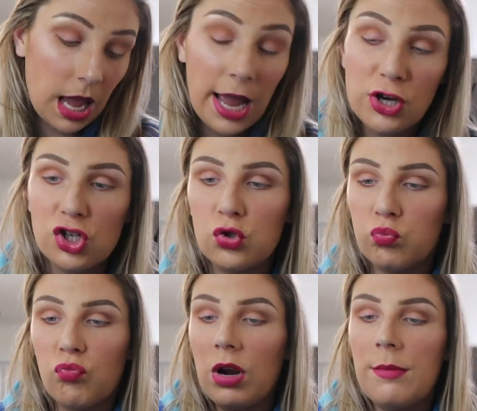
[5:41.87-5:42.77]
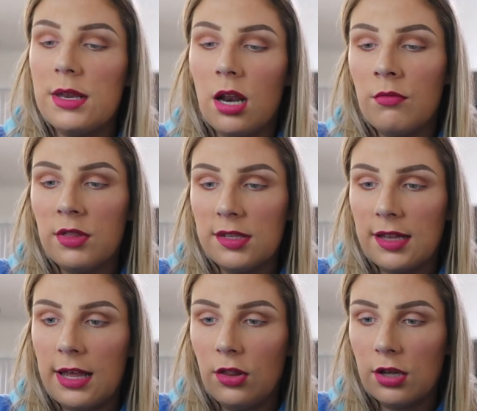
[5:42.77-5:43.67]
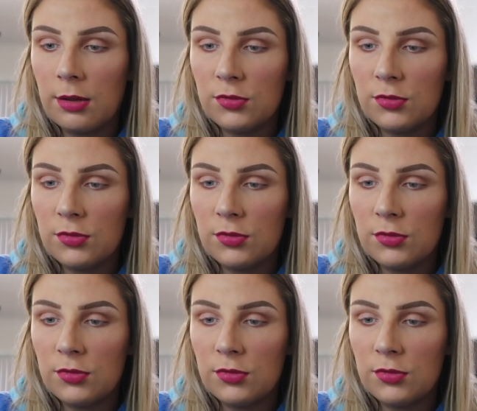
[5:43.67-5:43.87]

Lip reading: I just want to be done with this eye look.